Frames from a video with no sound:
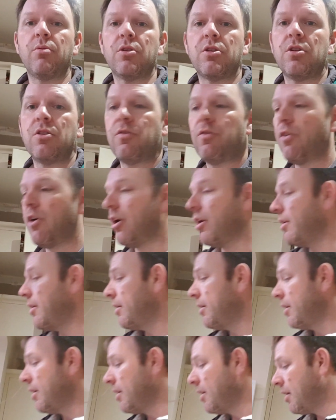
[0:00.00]
which is fine.
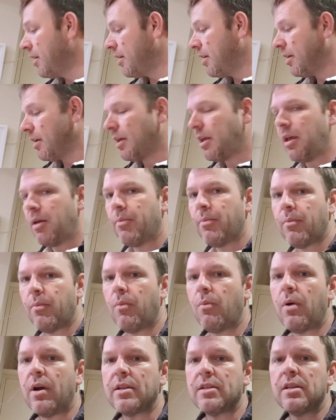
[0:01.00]

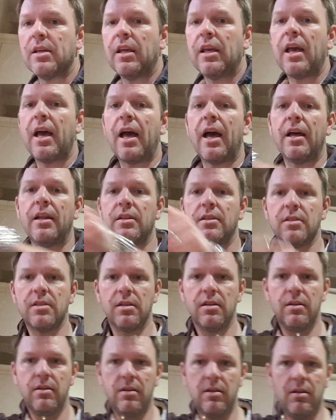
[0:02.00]
Keep wetting your
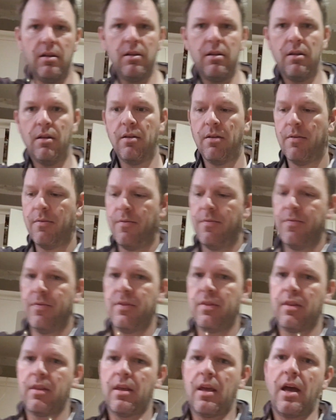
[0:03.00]
hands
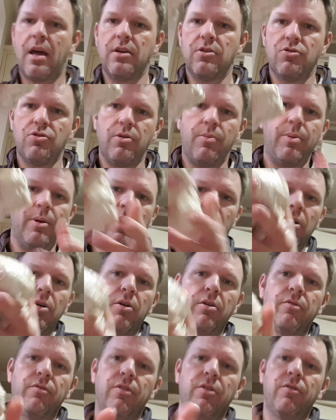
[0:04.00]
and dripping
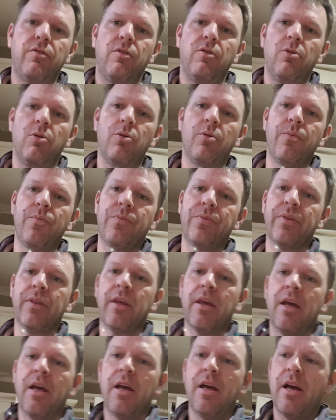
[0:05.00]
all over the floor.
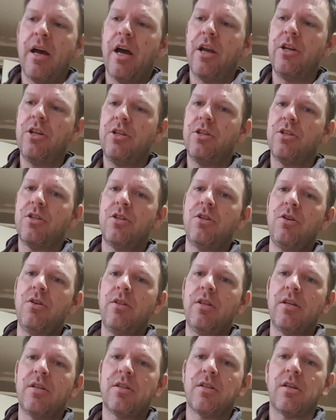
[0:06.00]
And you just do
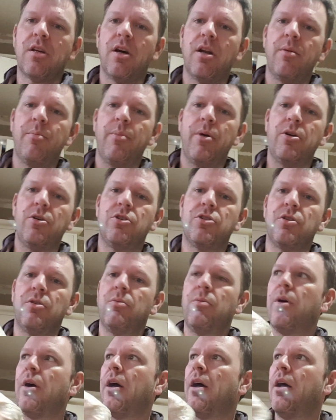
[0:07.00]
this kind of motion
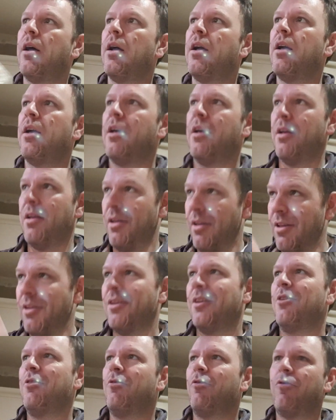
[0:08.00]
where
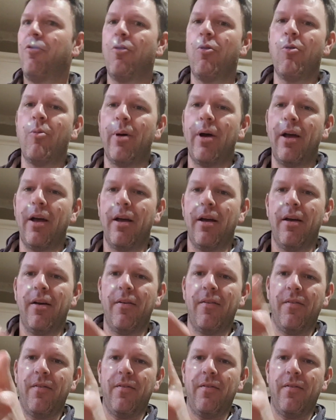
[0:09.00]
you form it